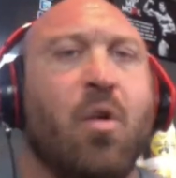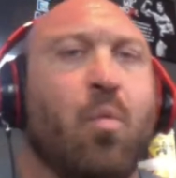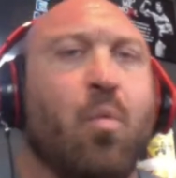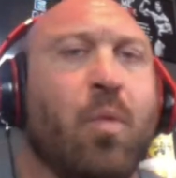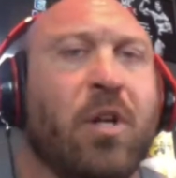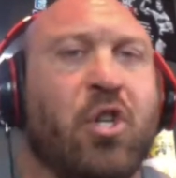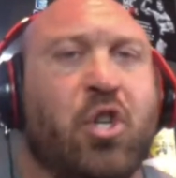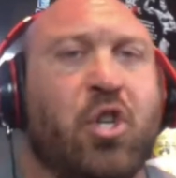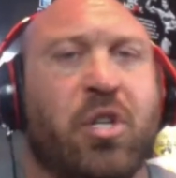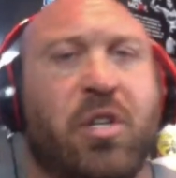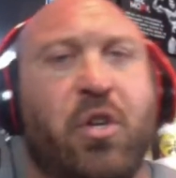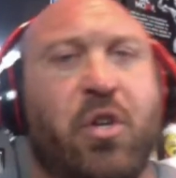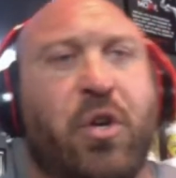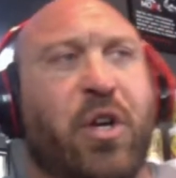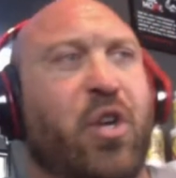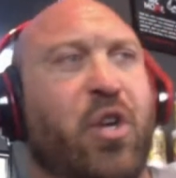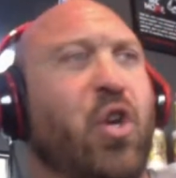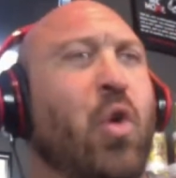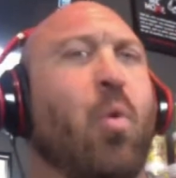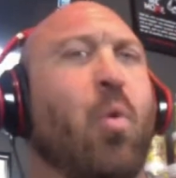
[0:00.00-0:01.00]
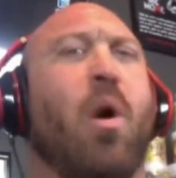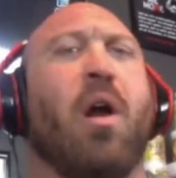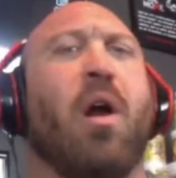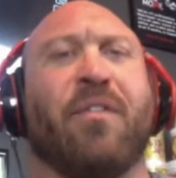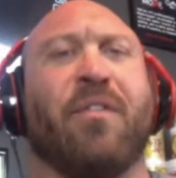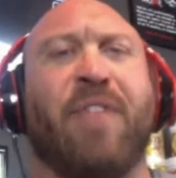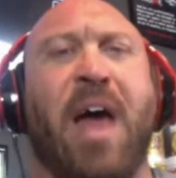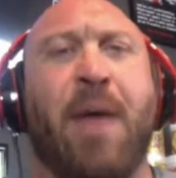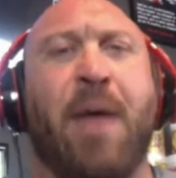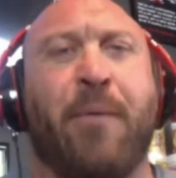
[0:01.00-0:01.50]
which you could do
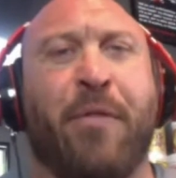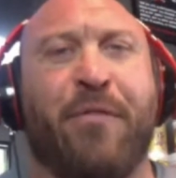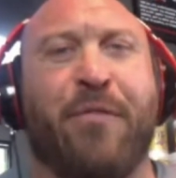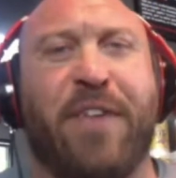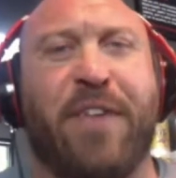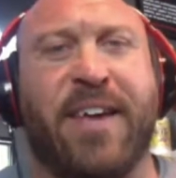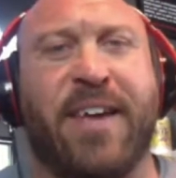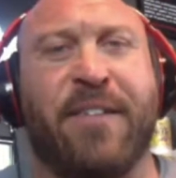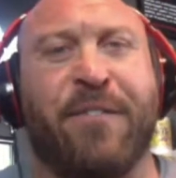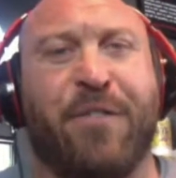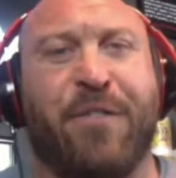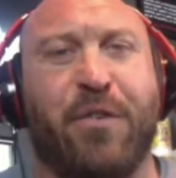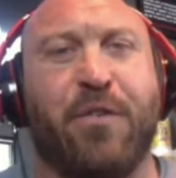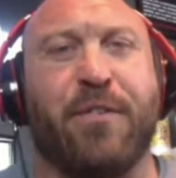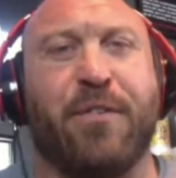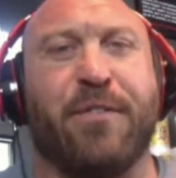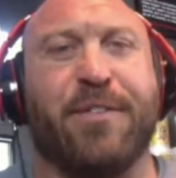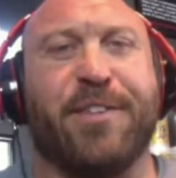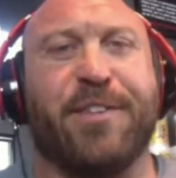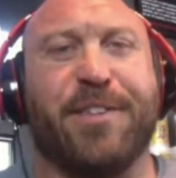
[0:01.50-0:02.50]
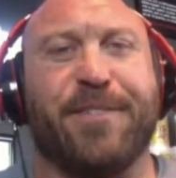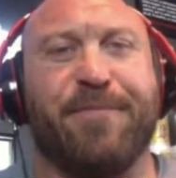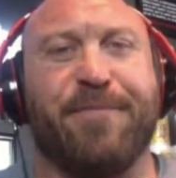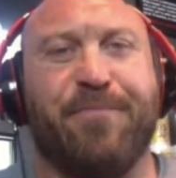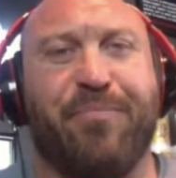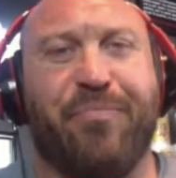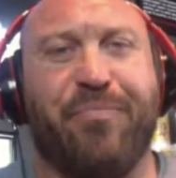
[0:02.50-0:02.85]
all of that with vegan foods.